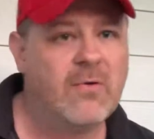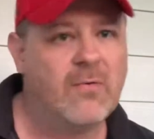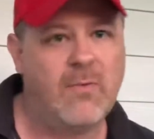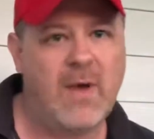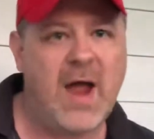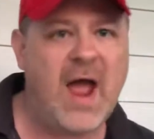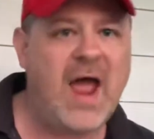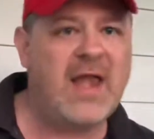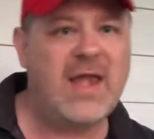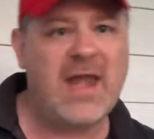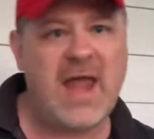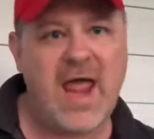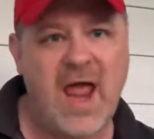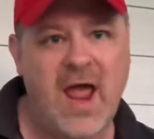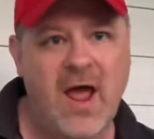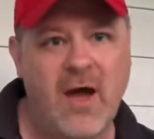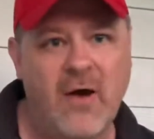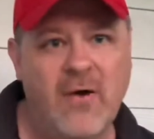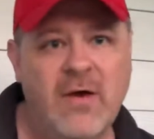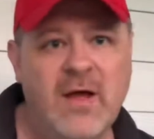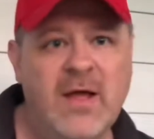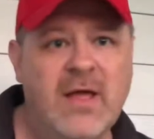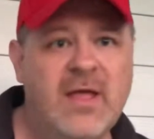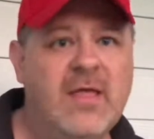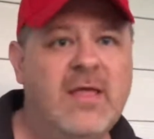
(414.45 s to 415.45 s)
Right
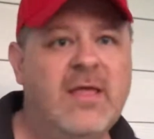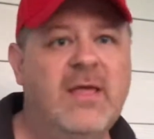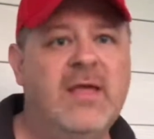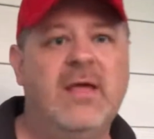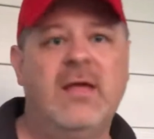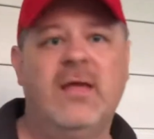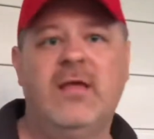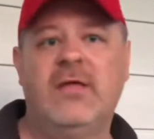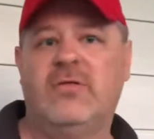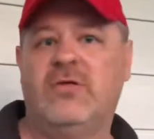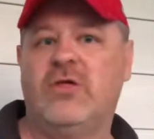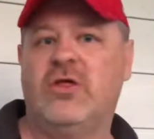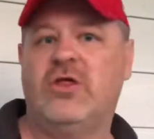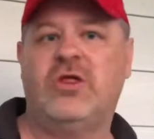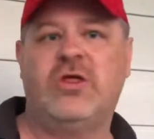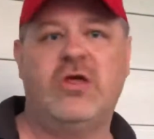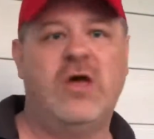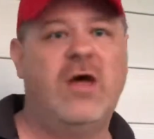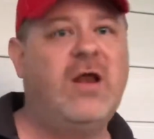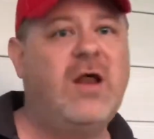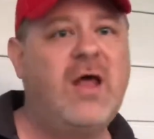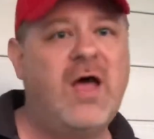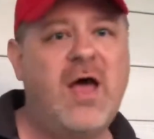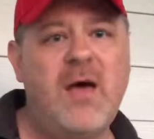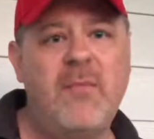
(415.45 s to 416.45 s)
now. Just
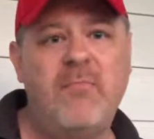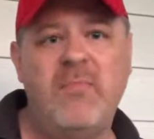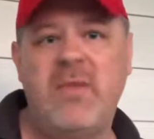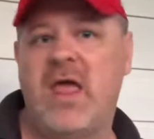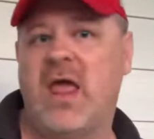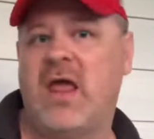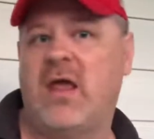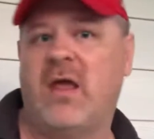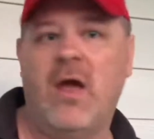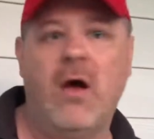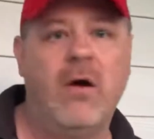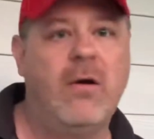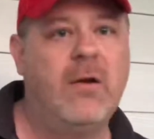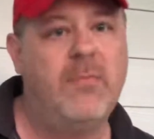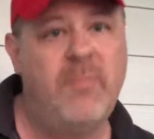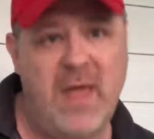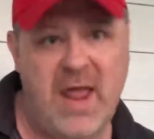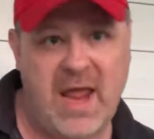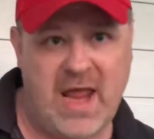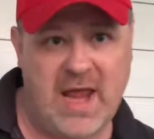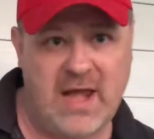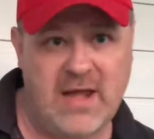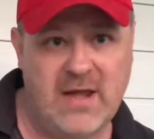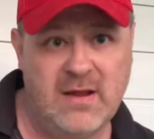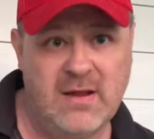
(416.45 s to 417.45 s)
shut up and go to
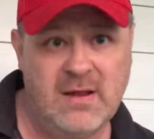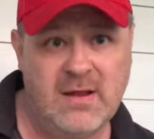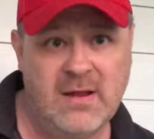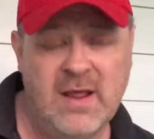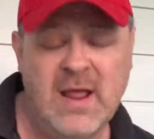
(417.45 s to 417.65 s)
bed.